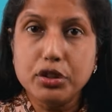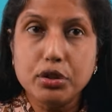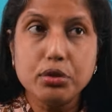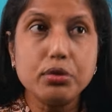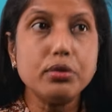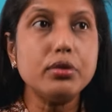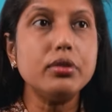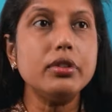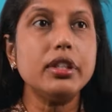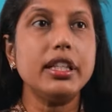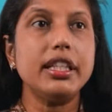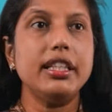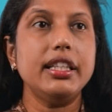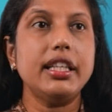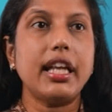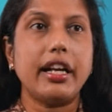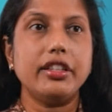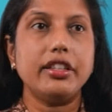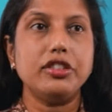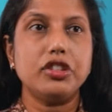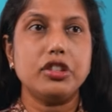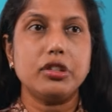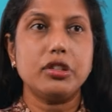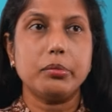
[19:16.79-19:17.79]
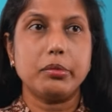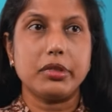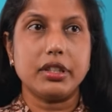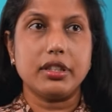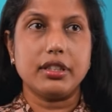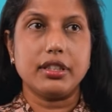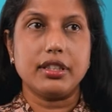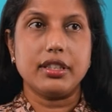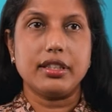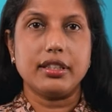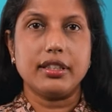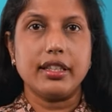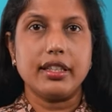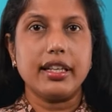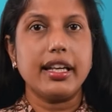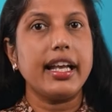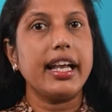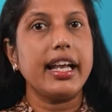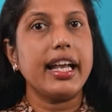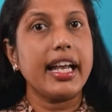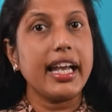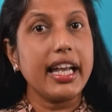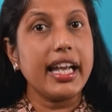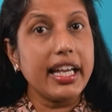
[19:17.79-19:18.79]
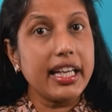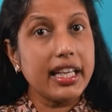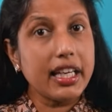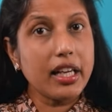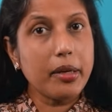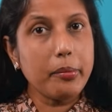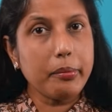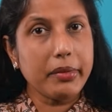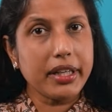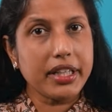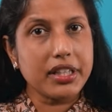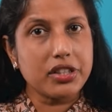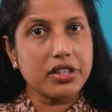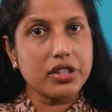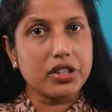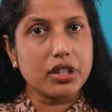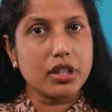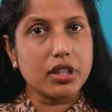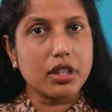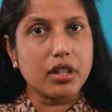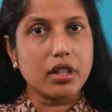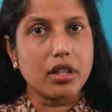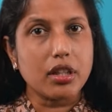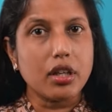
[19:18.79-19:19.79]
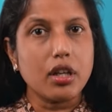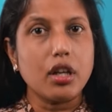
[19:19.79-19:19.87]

two enantiomers in a mixture